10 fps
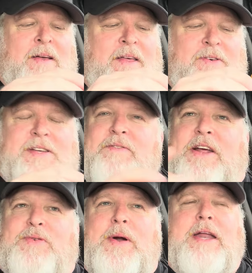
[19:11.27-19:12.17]
there was even
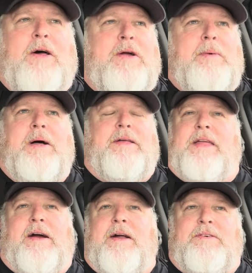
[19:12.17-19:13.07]
a $20 bill in
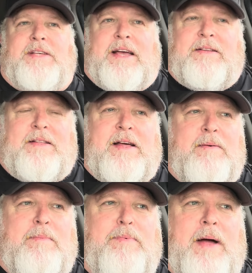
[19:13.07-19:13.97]
there. And I was like, uh,